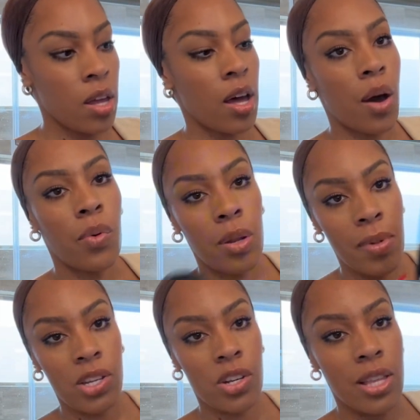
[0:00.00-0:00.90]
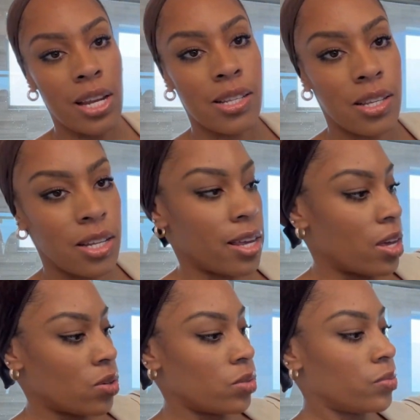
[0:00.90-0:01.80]
I want to make sure that it's
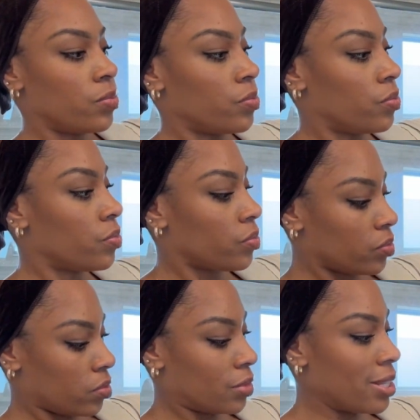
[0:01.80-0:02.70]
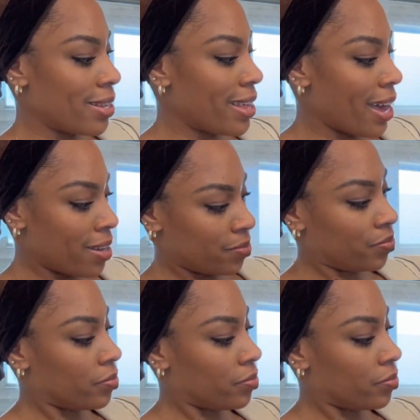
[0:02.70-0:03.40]
detangled. You see that?